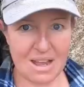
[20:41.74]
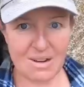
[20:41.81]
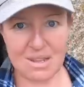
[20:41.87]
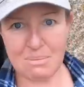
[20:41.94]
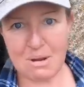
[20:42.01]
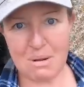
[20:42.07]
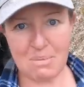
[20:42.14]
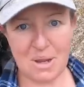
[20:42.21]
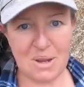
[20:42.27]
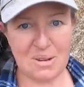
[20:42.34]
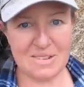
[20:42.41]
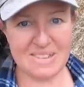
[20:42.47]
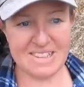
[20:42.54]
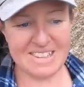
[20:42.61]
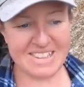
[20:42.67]
down to the bare
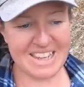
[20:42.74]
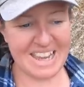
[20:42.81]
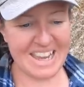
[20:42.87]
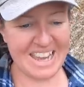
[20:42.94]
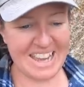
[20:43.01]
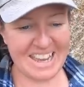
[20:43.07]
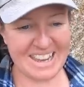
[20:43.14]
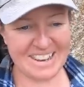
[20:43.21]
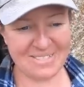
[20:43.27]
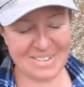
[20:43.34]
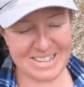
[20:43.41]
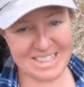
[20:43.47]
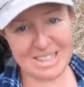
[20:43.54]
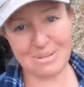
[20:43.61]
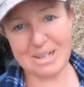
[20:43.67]
bones, and
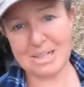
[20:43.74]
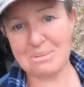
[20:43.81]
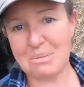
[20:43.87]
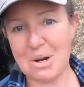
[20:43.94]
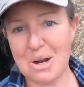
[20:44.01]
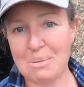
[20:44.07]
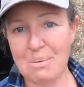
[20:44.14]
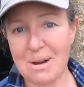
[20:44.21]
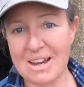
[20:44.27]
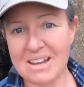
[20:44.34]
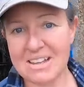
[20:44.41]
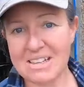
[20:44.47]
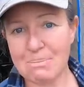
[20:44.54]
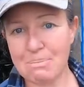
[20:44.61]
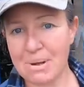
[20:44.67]
we'll see what tomorrow
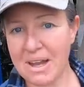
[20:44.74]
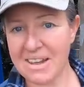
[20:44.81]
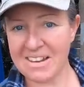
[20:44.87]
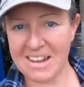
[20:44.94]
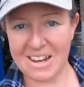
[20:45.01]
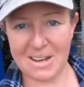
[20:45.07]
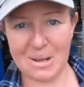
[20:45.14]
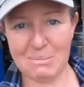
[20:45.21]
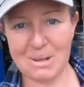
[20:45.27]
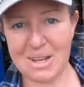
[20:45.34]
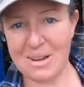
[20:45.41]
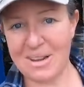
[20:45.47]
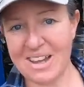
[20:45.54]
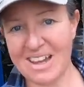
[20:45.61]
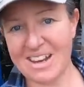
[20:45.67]
brings, but I could be
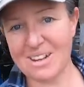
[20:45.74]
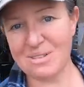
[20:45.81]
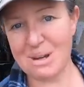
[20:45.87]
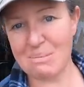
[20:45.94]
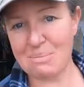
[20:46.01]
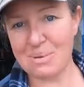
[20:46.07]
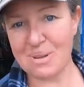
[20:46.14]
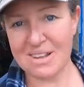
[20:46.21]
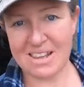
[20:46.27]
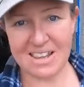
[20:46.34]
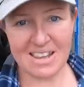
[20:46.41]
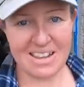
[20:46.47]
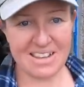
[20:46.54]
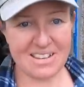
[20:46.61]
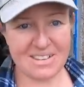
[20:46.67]
going on a trip
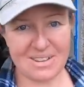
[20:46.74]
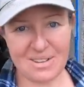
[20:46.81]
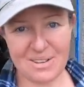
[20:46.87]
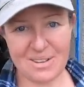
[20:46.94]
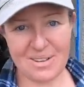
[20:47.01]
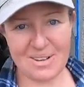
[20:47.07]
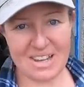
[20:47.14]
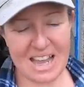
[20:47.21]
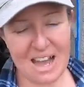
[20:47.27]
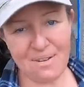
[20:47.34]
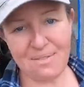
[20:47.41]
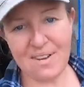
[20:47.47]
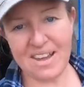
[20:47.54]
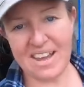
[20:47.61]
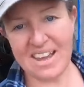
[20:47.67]
to a
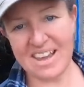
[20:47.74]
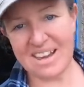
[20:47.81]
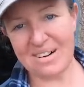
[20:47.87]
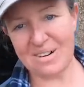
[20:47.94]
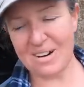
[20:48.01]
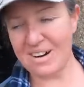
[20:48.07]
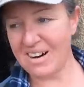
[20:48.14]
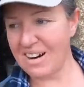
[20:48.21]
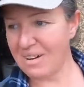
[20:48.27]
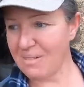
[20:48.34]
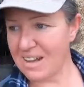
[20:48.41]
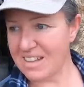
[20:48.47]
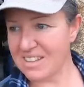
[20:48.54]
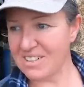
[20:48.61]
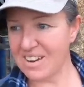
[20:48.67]
cafe or a
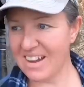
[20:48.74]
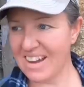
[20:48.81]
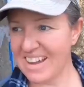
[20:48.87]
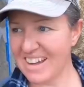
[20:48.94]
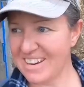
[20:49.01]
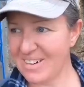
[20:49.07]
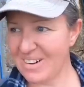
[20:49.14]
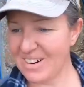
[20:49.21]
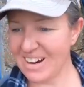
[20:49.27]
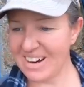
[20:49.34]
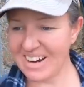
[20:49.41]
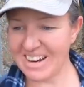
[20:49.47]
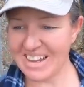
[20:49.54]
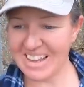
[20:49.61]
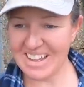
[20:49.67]
restaurant
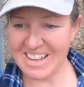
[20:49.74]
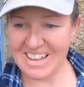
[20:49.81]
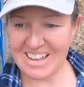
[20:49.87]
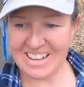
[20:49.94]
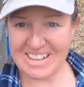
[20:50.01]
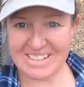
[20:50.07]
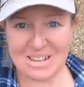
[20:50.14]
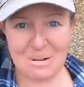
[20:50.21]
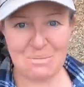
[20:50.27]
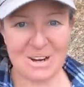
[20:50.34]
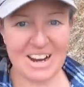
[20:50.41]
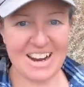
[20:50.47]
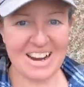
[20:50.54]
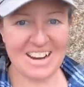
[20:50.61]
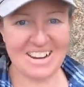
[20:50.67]
or
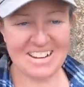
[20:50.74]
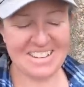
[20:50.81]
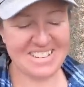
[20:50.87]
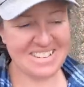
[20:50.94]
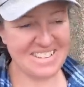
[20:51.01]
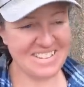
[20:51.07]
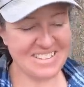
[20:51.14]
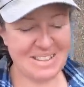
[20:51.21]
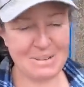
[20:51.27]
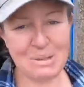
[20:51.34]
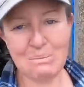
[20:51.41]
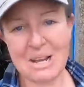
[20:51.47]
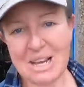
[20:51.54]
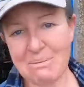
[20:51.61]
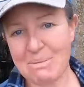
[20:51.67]
somewhere to sit with
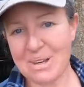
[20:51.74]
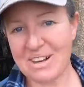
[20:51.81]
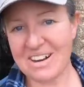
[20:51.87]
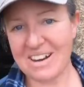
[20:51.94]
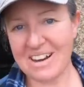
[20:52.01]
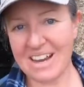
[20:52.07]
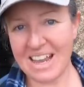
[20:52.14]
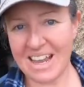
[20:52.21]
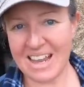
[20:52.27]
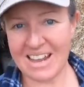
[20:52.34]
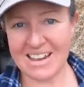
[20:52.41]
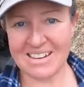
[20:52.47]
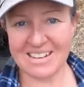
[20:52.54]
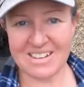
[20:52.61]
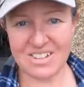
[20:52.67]
my computer
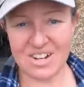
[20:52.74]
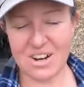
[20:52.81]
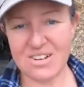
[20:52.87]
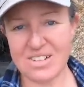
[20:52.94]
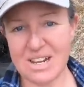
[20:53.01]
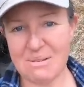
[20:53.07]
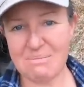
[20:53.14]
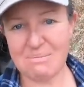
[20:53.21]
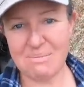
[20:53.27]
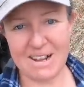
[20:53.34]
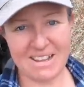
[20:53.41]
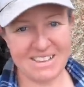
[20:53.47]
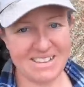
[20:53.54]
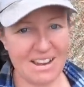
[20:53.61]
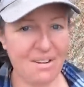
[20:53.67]
and charge up
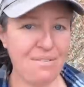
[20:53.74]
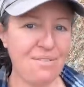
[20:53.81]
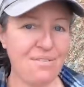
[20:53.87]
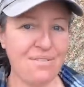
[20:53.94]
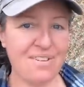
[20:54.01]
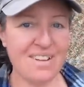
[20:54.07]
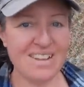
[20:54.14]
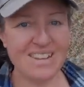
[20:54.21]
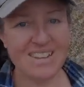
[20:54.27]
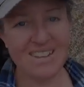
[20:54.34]
my stuff.